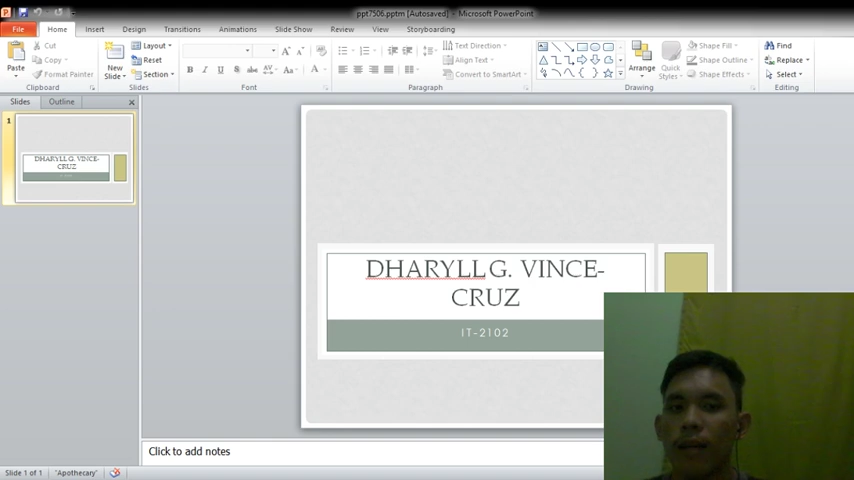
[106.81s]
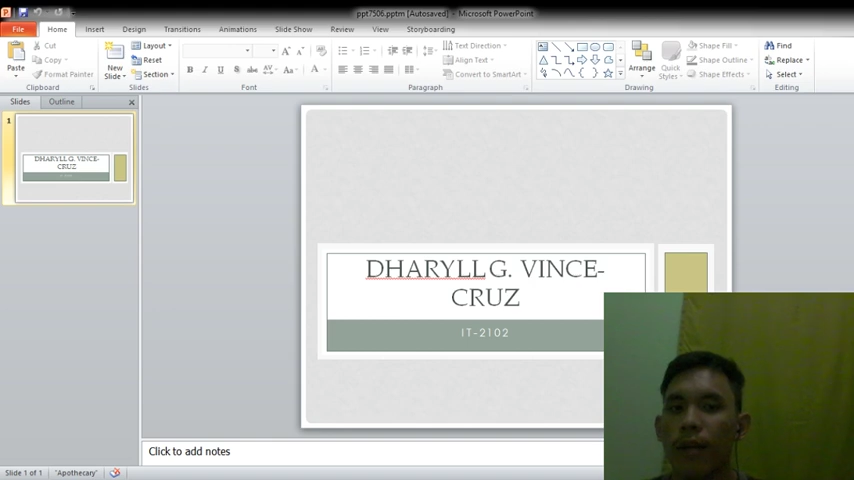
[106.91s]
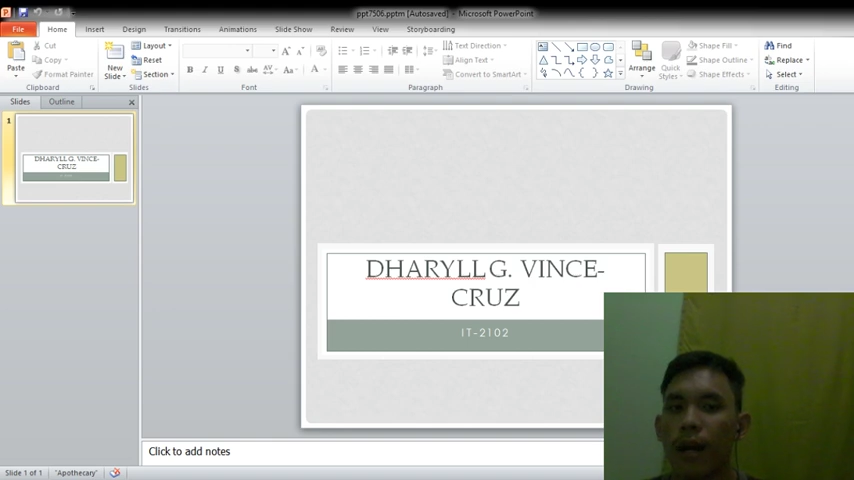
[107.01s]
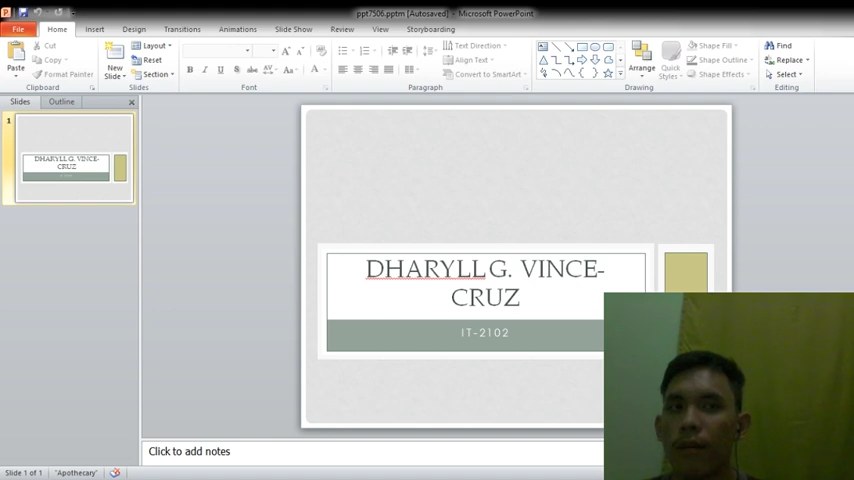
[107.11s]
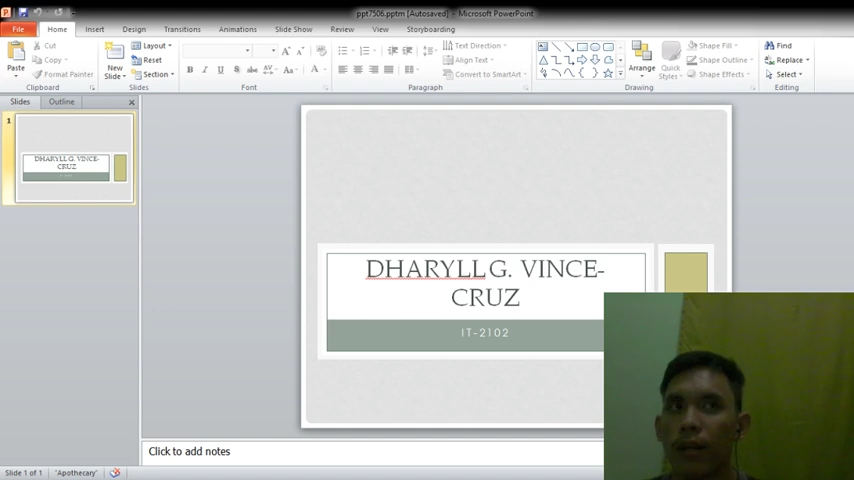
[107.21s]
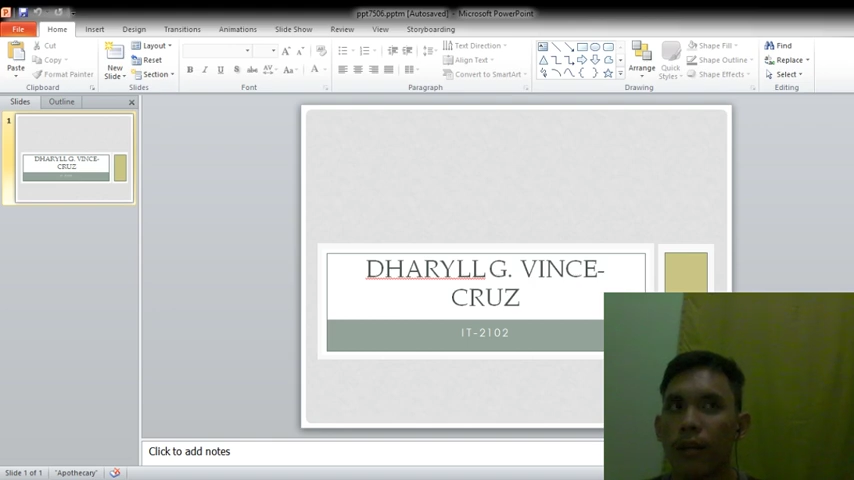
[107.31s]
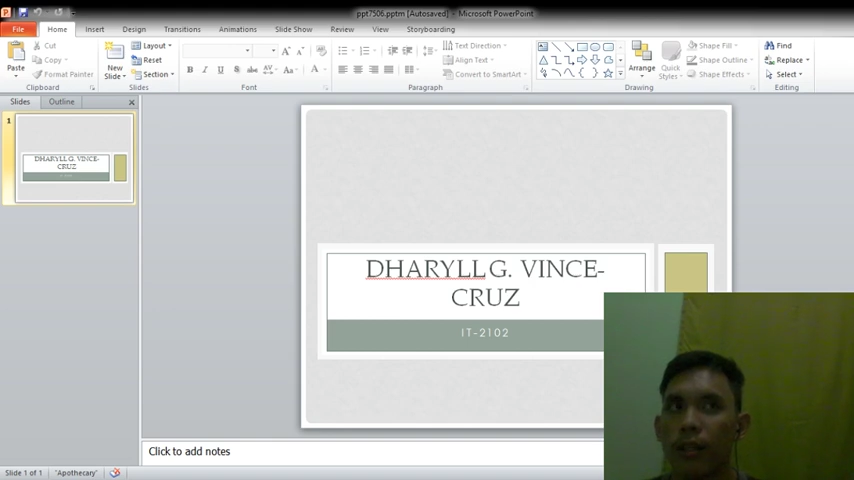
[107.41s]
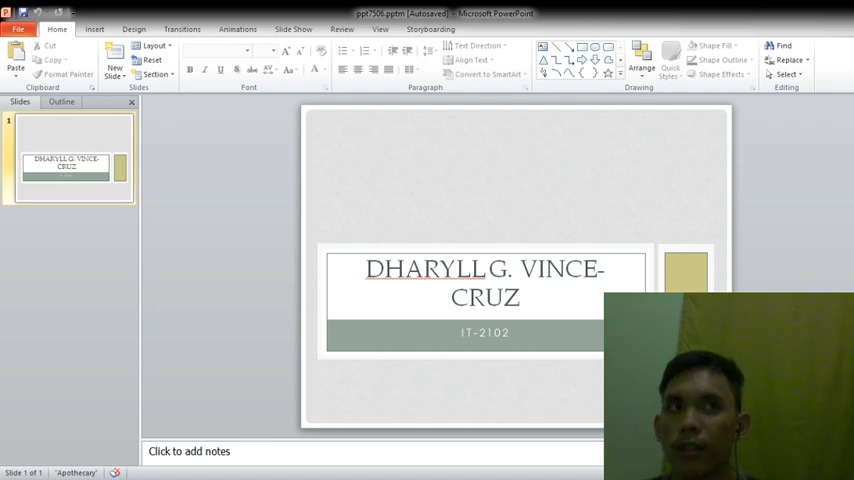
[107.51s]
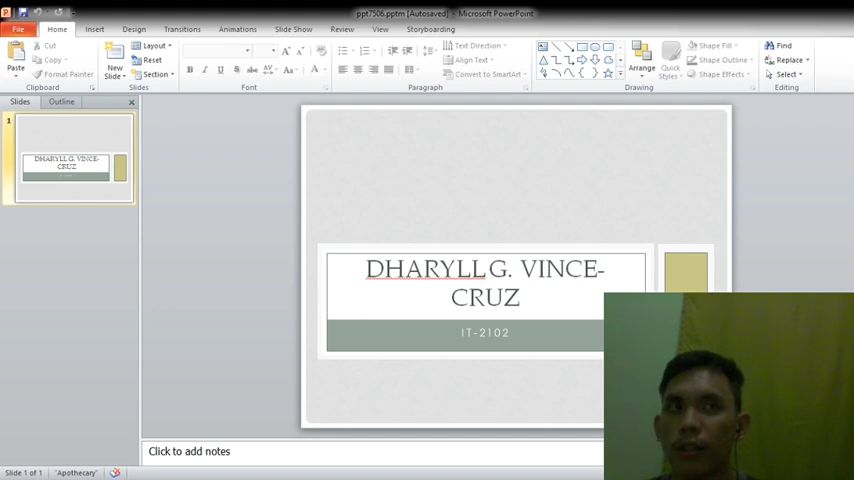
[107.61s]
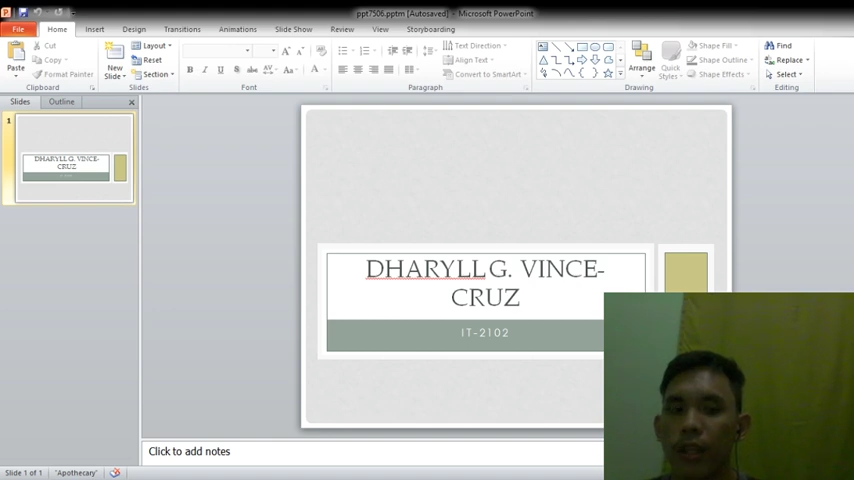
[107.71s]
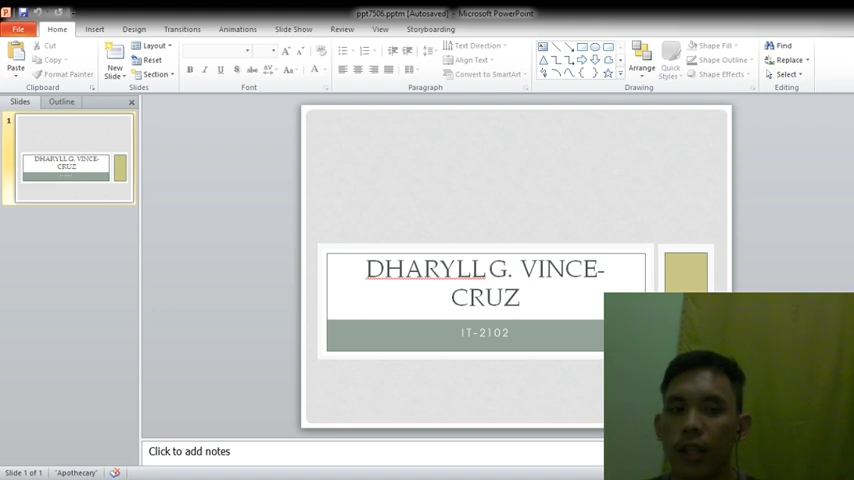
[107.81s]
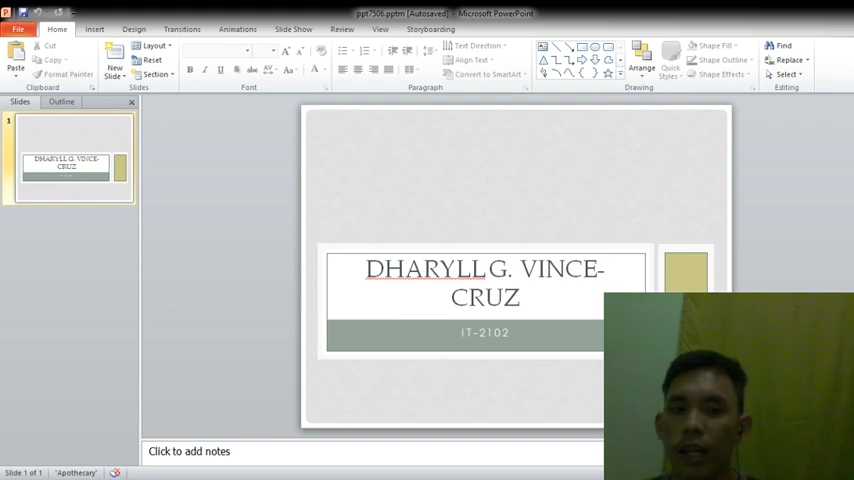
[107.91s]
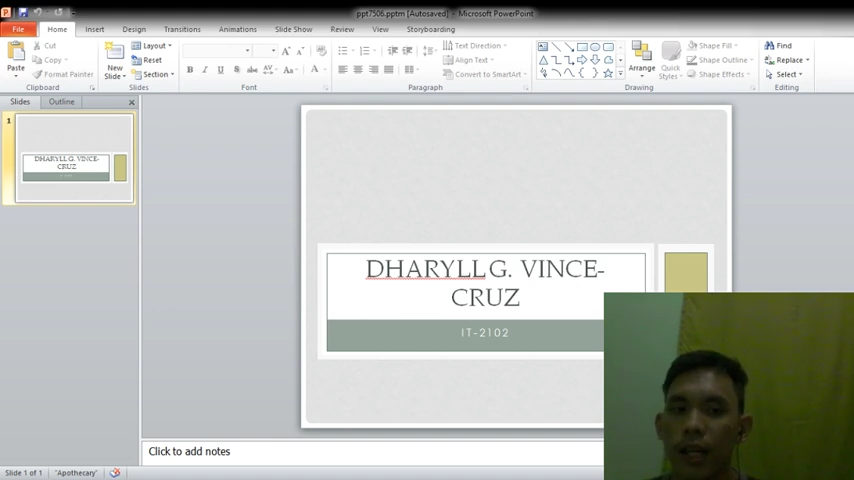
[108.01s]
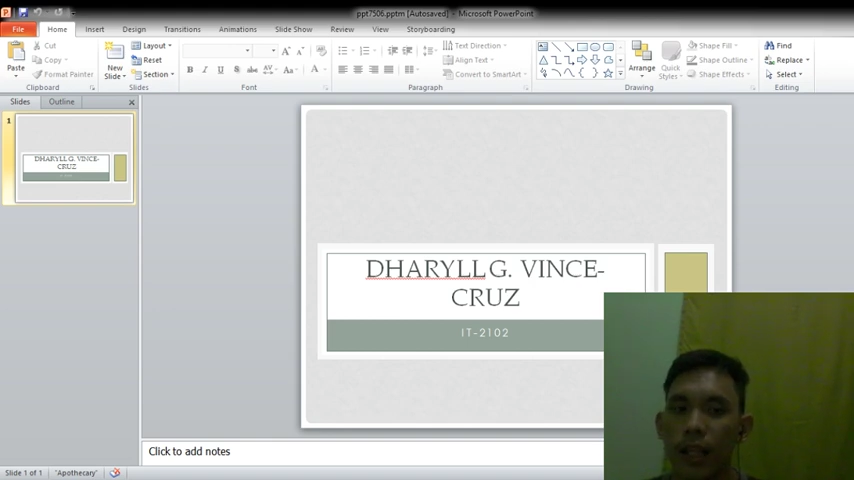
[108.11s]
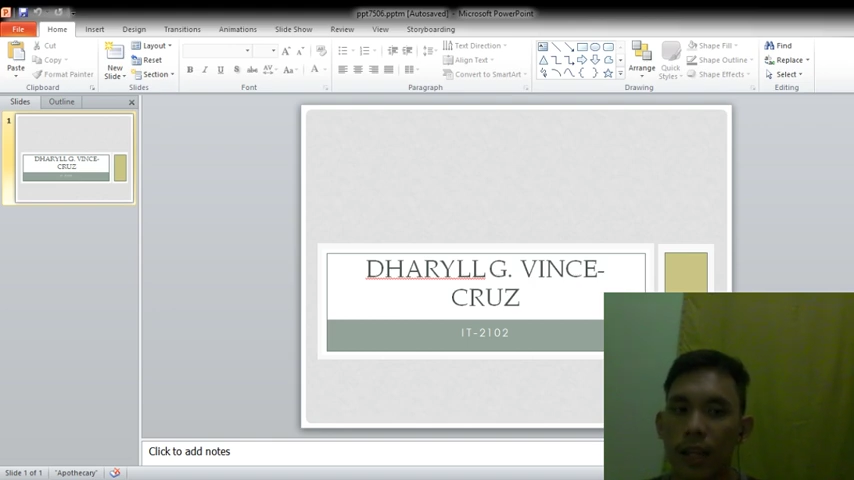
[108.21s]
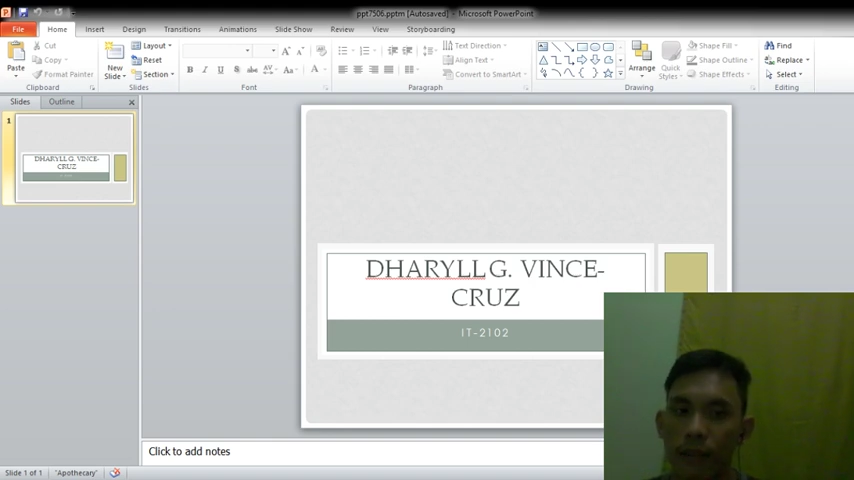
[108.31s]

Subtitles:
parameters on the end